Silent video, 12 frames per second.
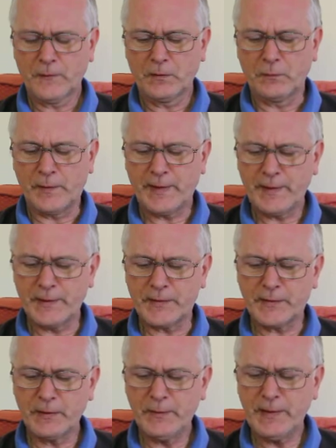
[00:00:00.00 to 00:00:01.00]
"Why,
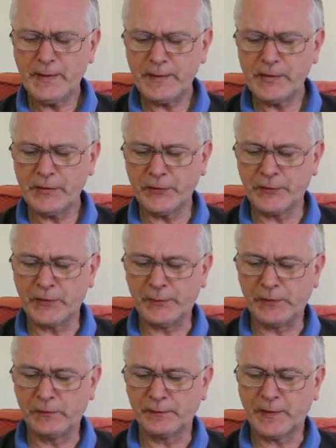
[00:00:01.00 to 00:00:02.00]
so he is your
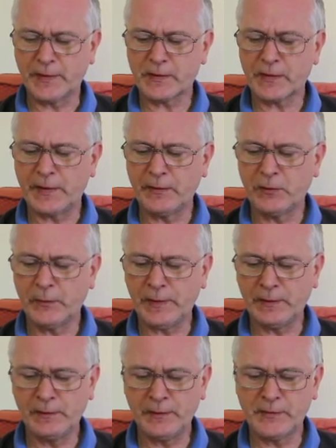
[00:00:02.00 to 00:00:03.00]
double!" exclaimed
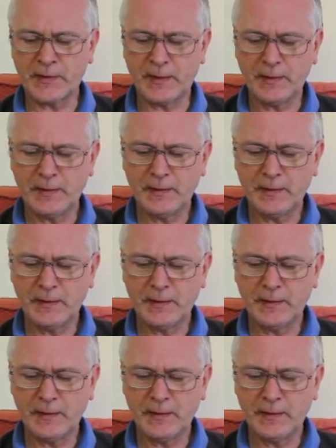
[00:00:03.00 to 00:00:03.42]
Queen Lucy.